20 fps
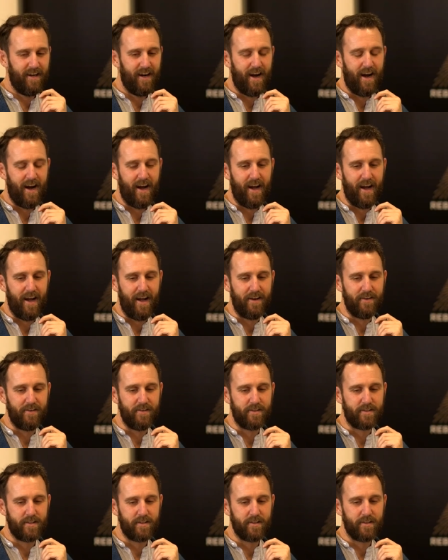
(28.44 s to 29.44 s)

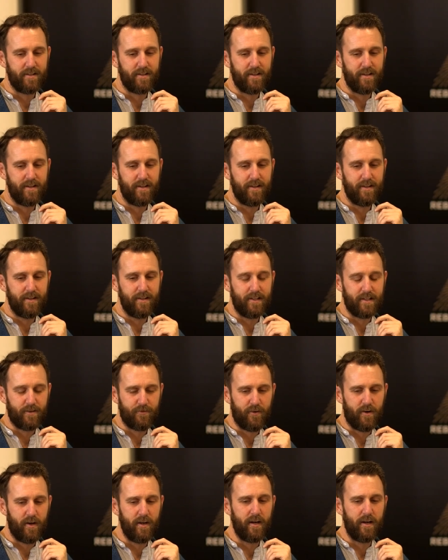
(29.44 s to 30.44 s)
And it's
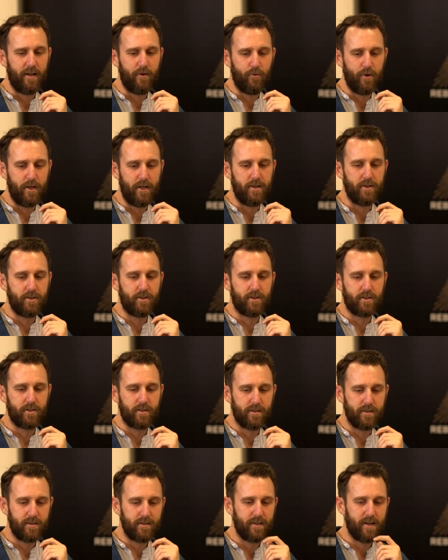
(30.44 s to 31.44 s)
finally reached
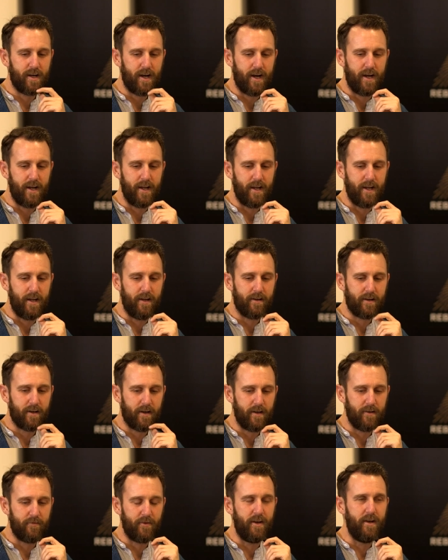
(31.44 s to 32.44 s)
a
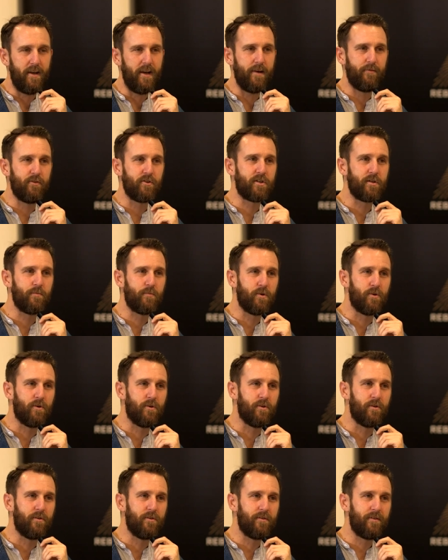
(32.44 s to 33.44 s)
kind of
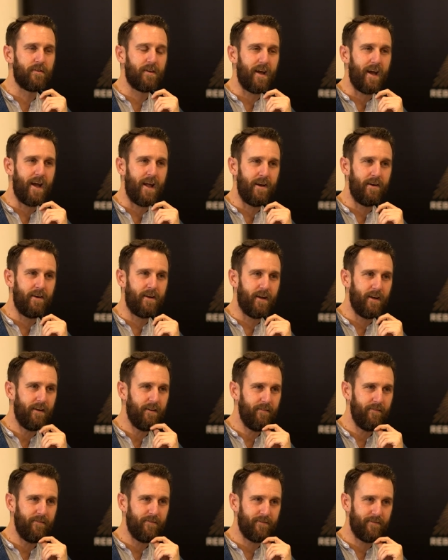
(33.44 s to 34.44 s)
inevitable
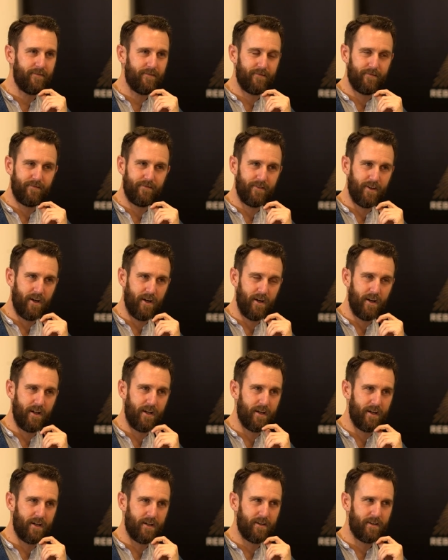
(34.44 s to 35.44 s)
ending
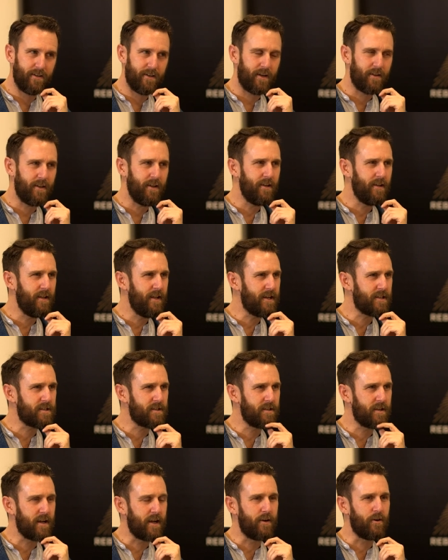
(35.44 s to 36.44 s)
earlier, I think
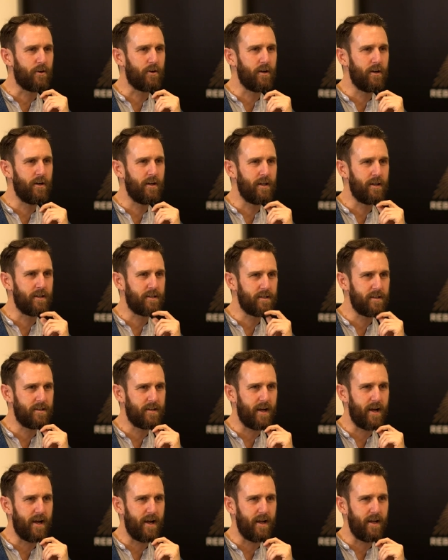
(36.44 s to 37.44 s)
yesterday or earlier
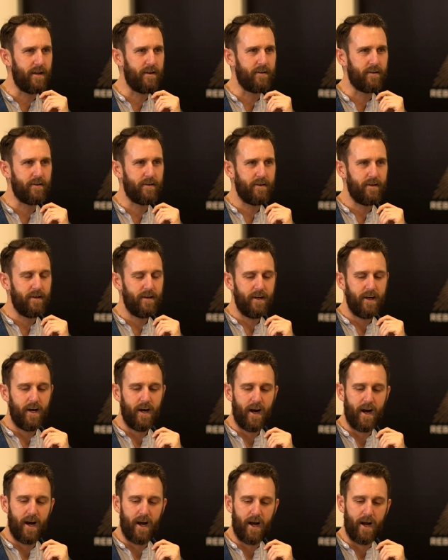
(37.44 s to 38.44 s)
today,
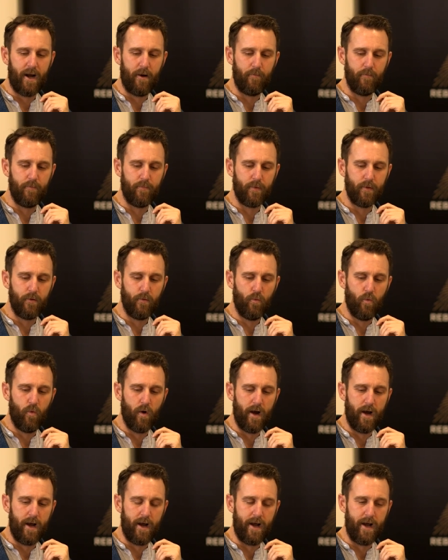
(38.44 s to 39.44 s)
um,
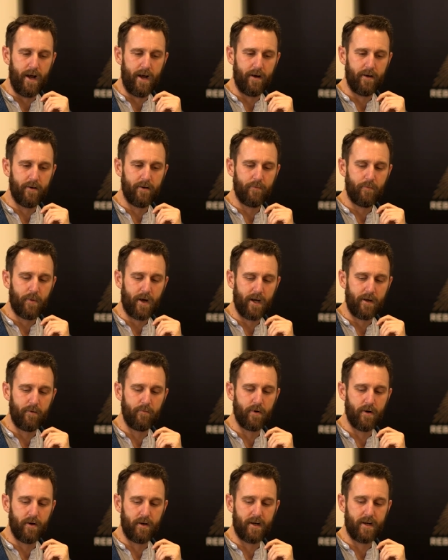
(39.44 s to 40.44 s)
where
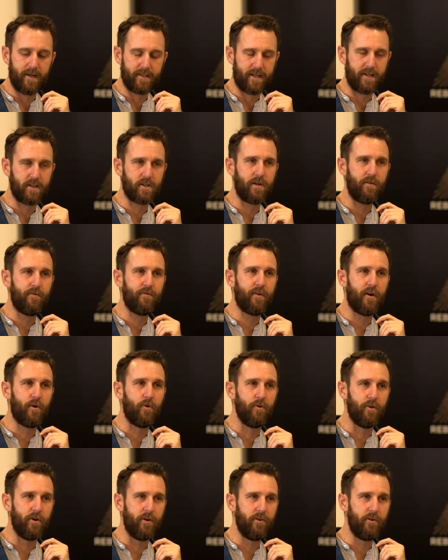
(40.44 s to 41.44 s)
Pangburn has actually
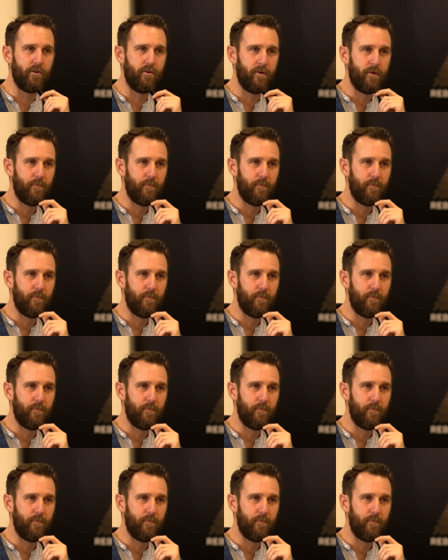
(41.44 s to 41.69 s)
folded.